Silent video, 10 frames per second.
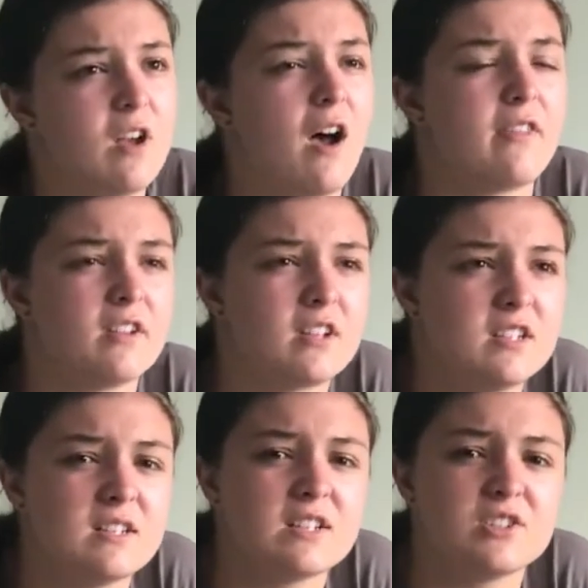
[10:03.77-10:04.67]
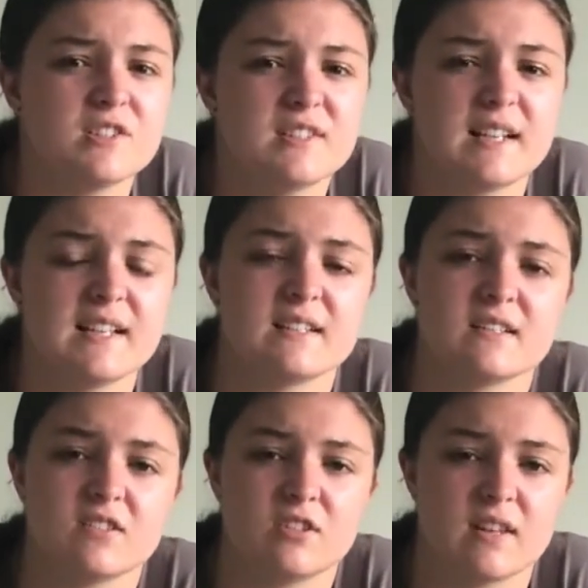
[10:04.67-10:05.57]
other conditions lead
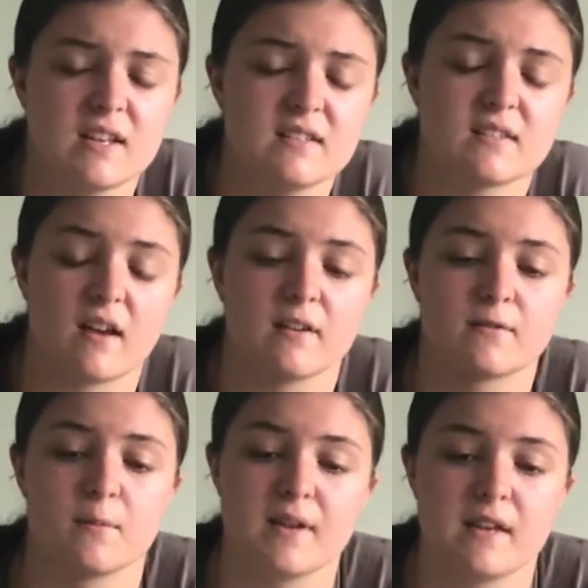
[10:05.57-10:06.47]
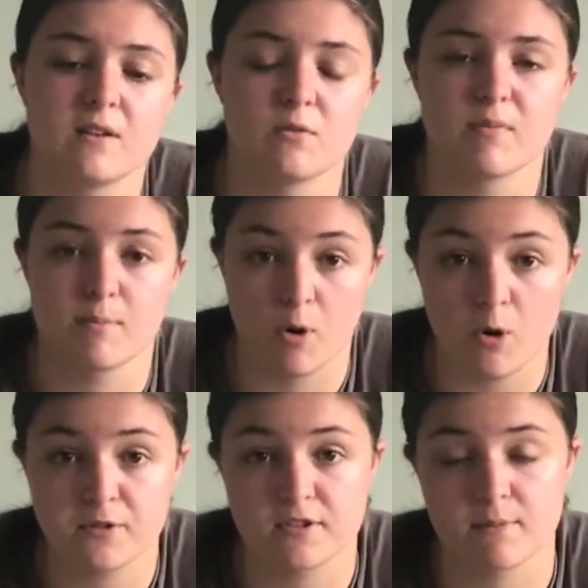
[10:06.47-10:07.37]
into this, like for me it would be
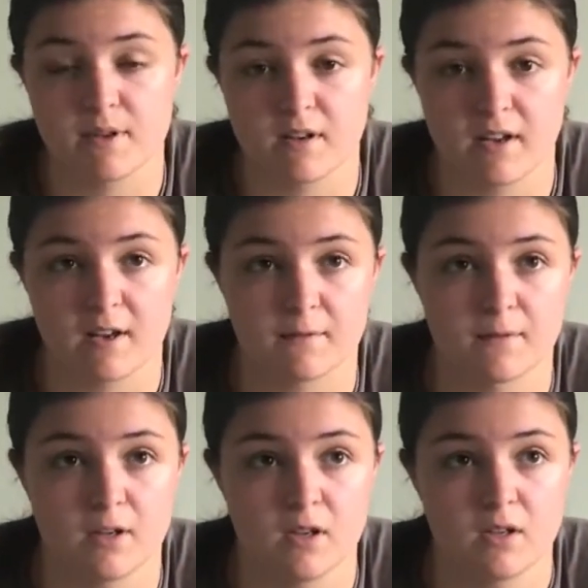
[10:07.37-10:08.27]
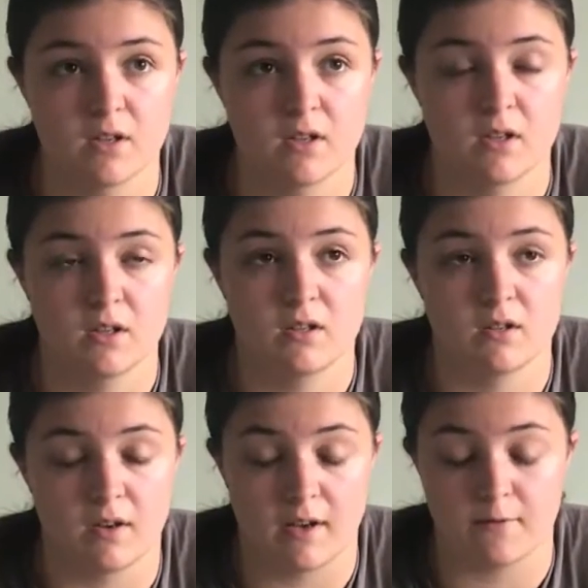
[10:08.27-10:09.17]
POTS. I mean, I have
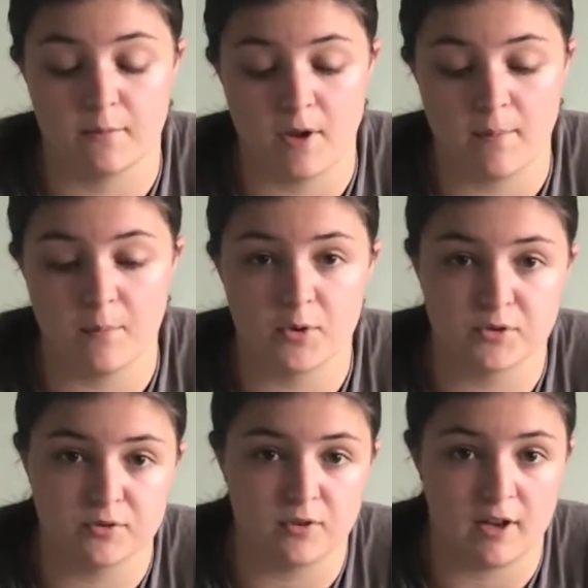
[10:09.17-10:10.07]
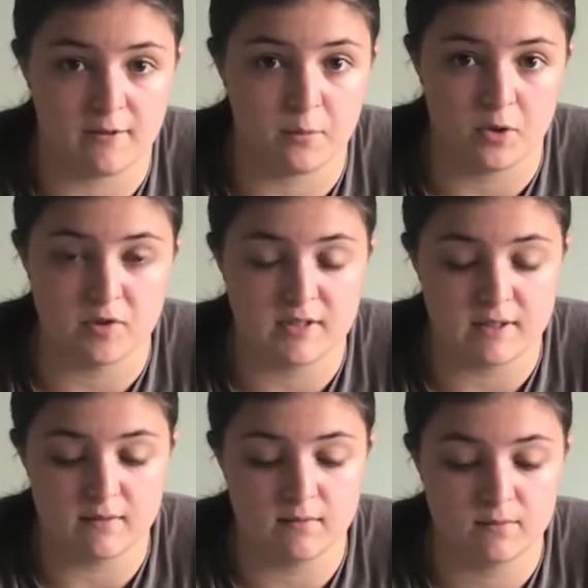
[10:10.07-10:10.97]
I have POTS
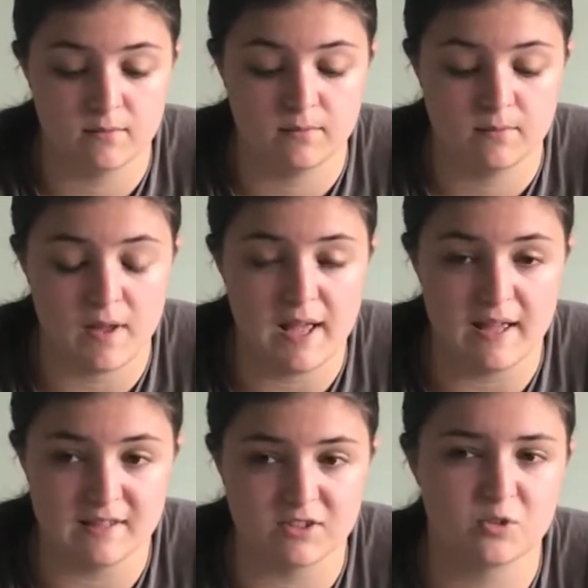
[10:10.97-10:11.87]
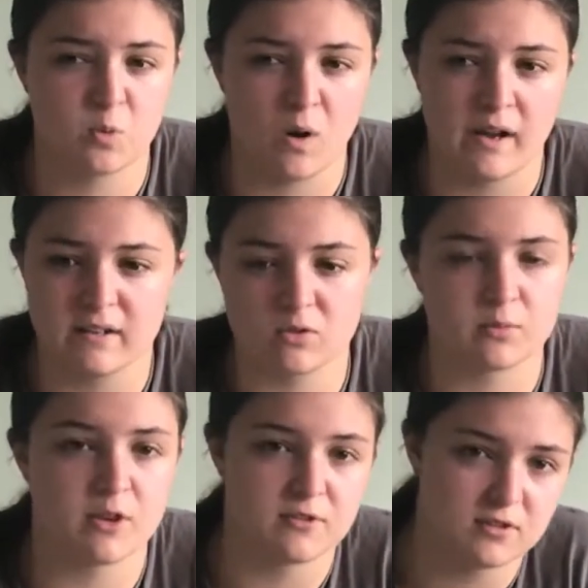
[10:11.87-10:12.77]
intertwined
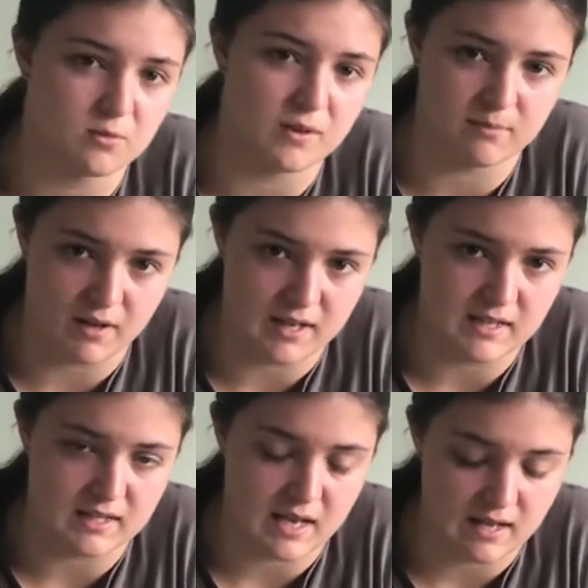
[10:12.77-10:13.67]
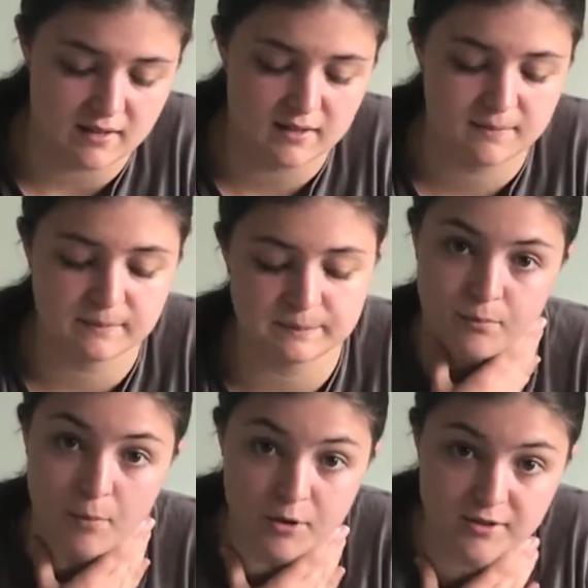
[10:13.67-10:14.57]
almost with my EDS.
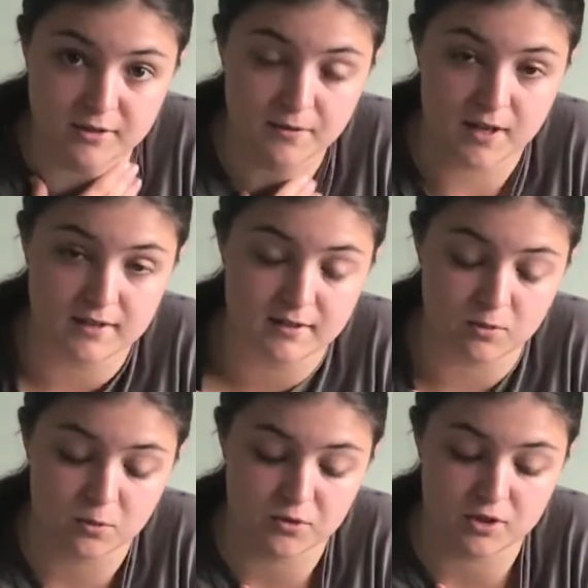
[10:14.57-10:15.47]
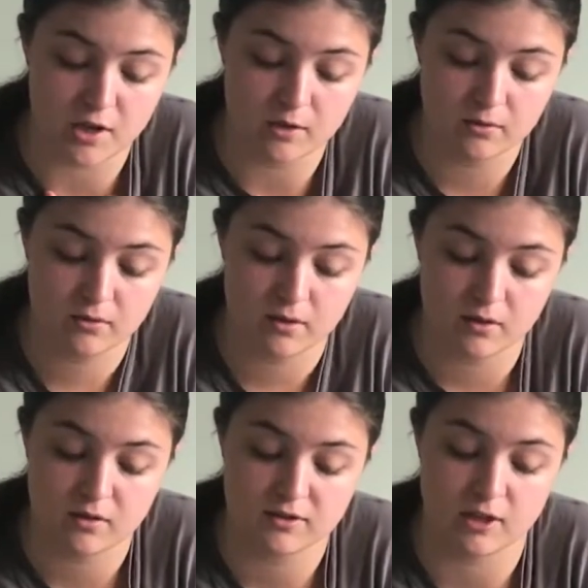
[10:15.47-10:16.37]
Most of us also
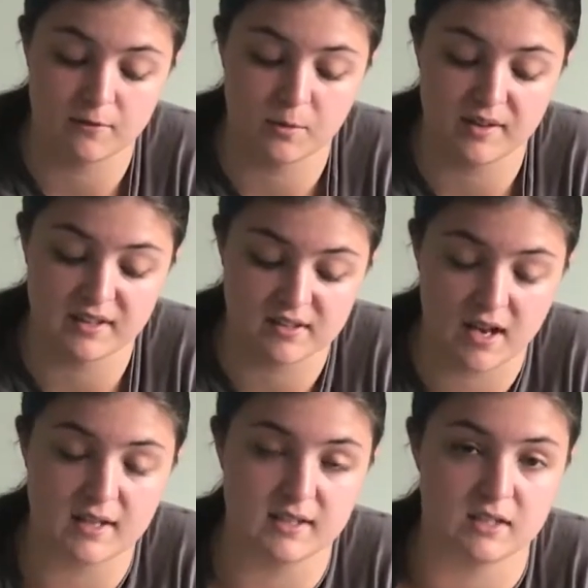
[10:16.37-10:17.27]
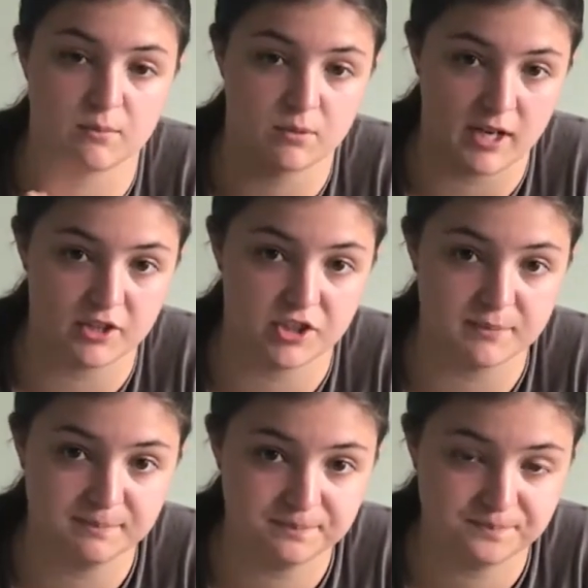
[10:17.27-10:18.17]
suffer with anxiety and depression.